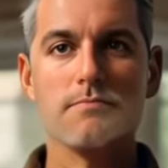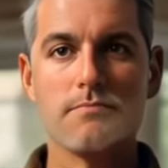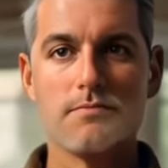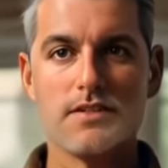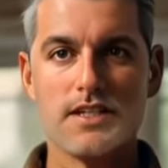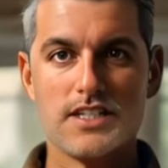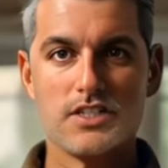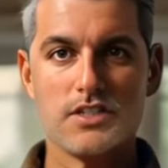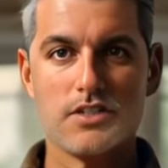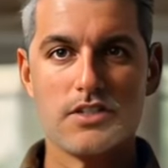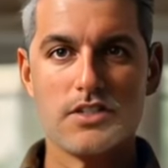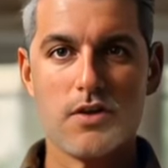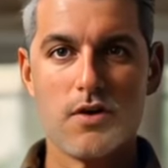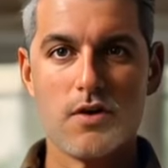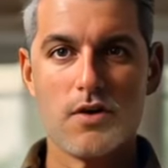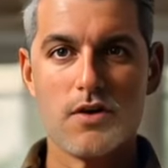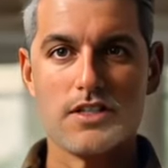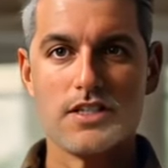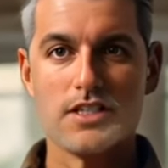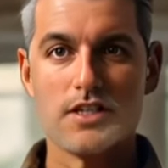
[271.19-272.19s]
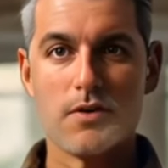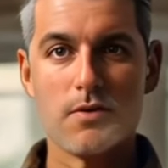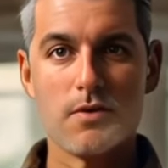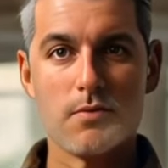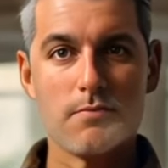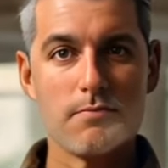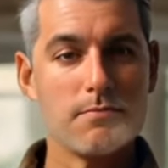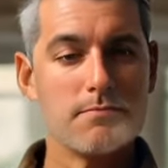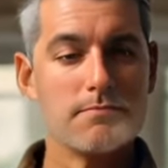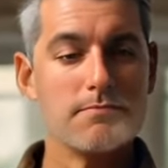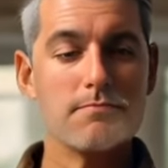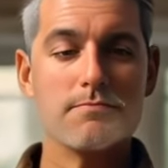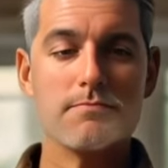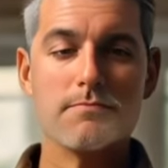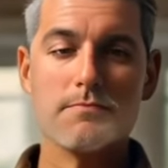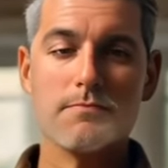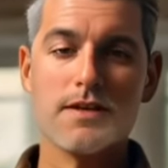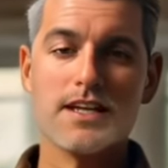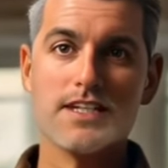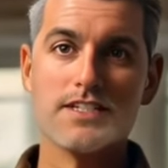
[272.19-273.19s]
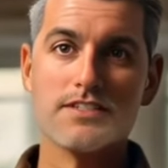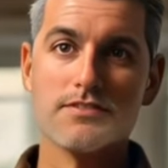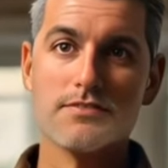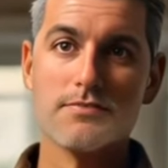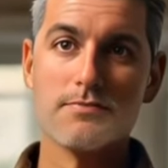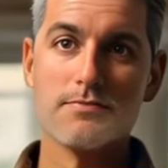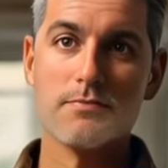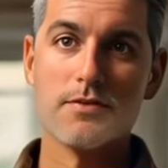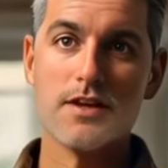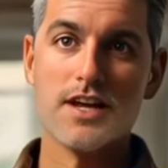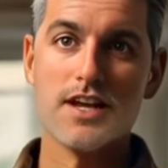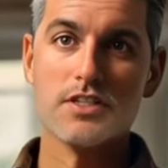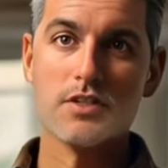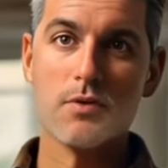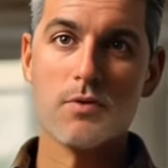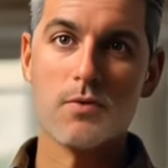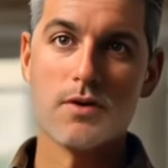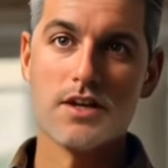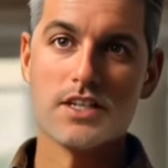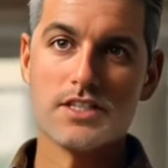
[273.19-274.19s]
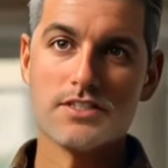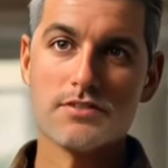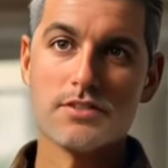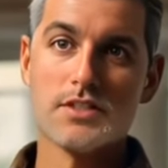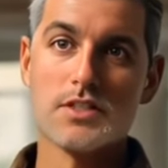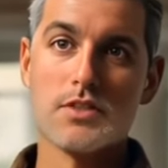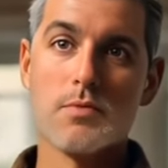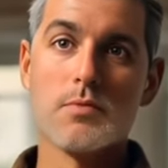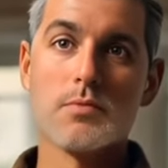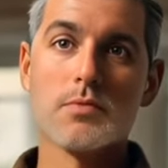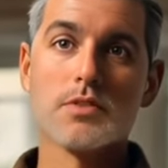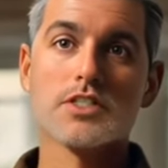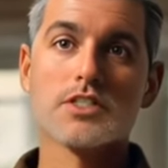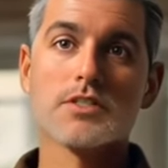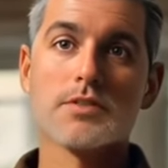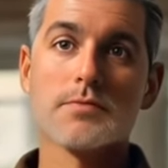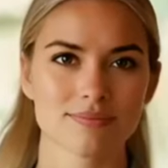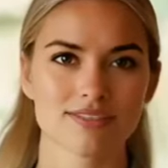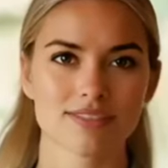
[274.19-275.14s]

That is our target group, made of fragile individuals.